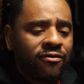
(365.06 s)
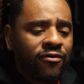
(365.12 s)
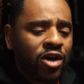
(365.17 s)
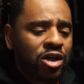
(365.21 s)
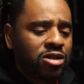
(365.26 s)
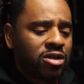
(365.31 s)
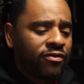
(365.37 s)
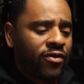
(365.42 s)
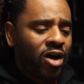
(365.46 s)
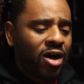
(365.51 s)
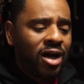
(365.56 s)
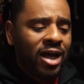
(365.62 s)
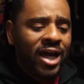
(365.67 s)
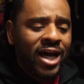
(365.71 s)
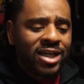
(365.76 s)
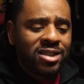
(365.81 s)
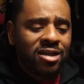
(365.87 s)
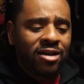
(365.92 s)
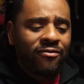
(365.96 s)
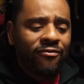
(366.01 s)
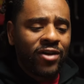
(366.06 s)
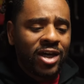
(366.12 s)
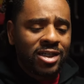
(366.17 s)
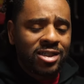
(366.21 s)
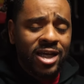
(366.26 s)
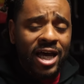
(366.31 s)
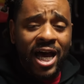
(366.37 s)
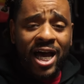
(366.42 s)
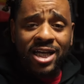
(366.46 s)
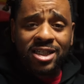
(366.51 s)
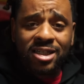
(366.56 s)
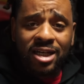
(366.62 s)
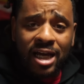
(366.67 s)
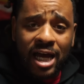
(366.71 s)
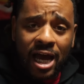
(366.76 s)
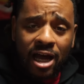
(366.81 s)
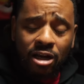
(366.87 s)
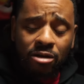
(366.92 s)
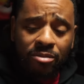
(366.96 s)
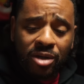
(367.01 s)
First of all, it has a fantastic
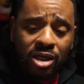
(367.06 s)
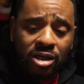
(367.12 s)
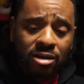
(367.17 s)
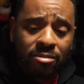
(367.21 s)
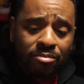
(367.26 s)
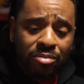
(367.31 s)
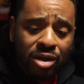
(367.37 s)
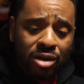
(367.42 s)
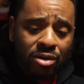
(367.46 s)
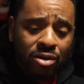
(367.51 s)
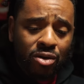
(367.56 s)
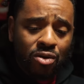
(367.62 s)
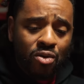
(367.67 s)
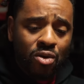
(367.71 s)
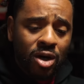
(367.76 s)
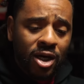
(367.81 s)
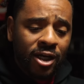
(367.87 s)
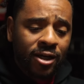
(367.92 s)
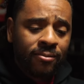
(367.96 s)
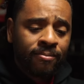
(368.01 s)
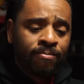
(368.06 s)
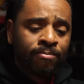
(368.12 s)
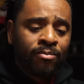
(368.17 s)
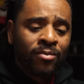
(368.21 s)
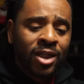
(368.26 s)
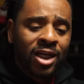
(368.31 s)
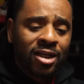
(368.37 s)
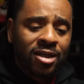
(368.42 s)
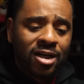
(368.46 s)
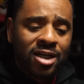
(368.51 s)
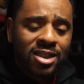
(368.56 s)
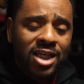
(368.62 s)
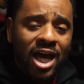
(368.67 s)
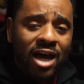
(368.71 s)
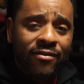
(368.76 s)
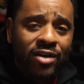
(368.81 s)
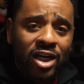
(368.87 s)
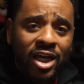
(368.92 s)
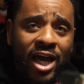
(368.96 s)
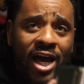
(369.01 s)
aluminum build on it. It does
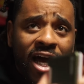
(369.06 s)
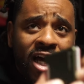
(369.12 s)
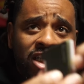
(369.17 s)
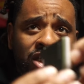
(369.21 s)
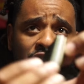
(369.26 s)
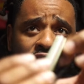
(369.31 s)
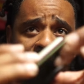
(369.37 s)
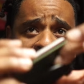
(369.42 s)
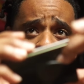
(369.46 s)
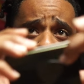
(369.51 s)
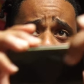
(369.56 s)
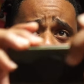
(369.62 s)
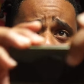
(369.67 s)
have a cash strap,